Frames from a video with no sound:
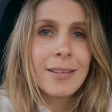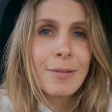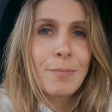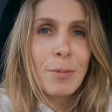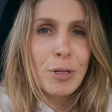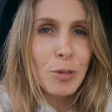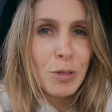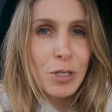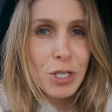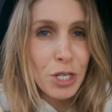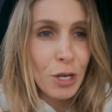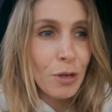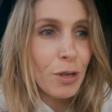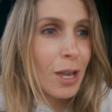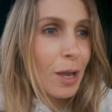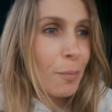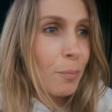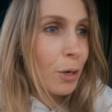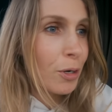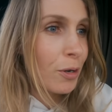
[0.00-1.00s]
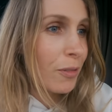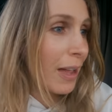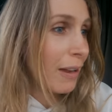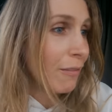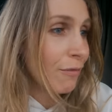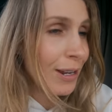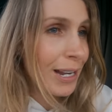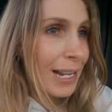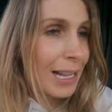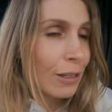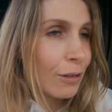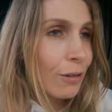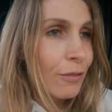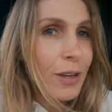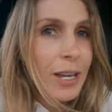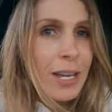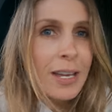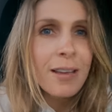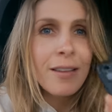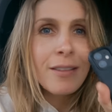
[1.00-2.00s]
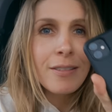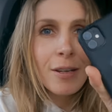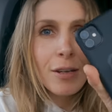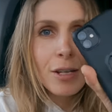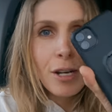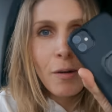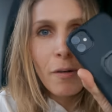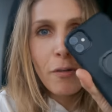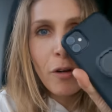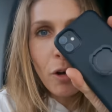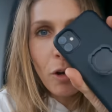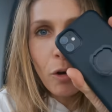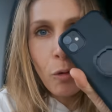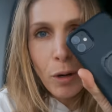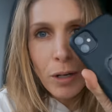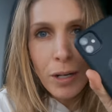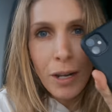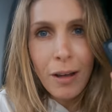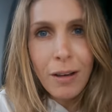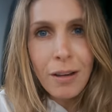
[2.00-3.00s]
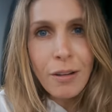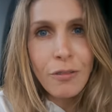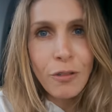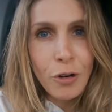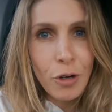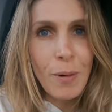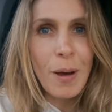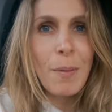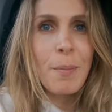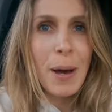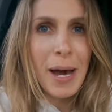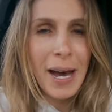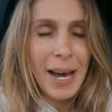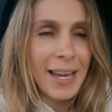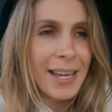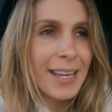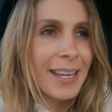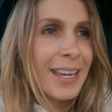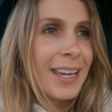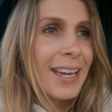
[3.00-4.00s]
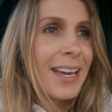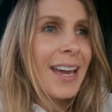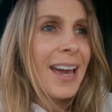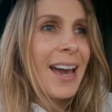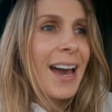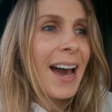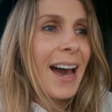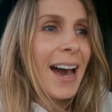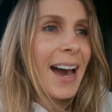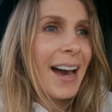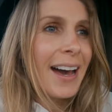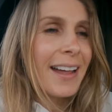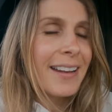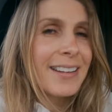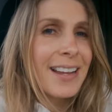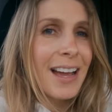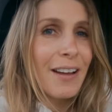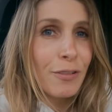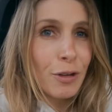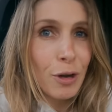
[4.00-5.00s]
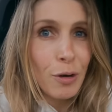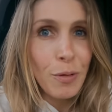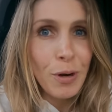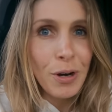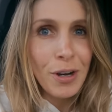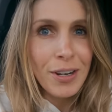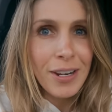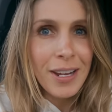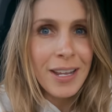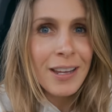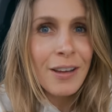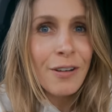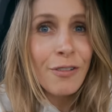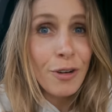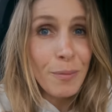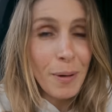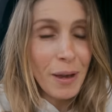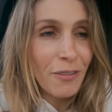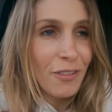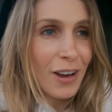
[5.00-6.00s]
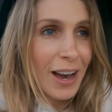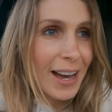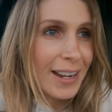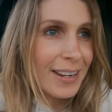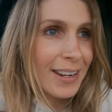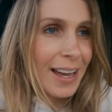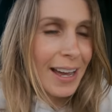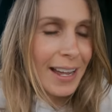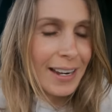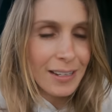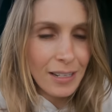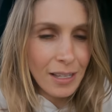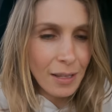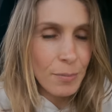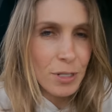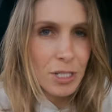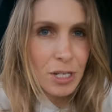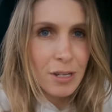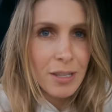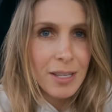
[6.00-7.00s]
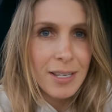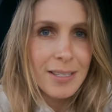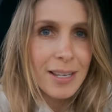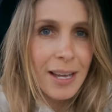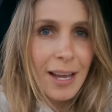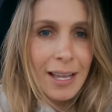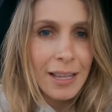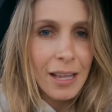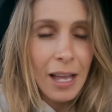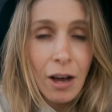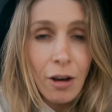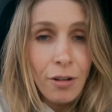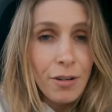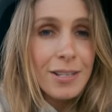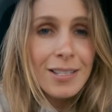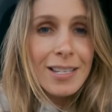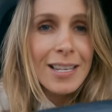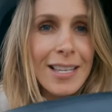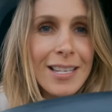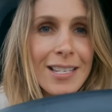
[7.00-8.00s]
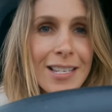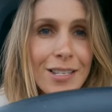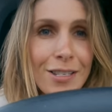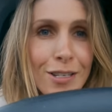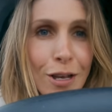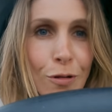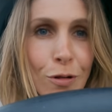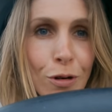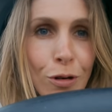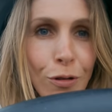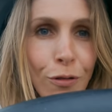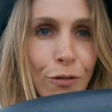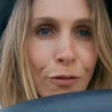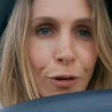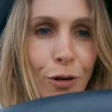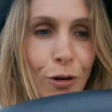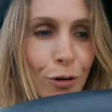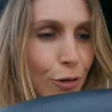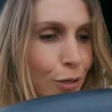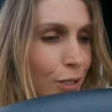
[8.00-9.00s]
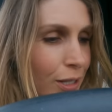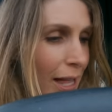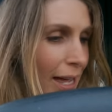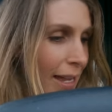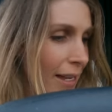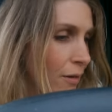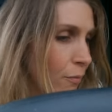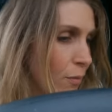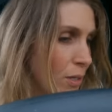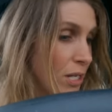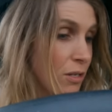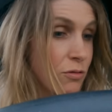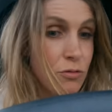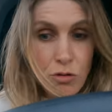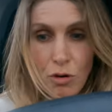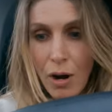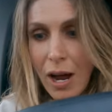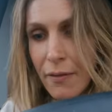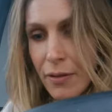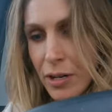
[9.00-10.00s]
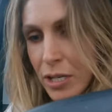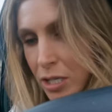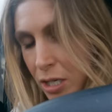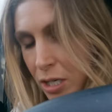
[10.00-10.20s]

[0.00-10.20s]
just want to show you a product that I really love. So you know I've got quad lock for my bike and I've got one for my van. And let me show you this. Honestly, this is so good for like when you're driving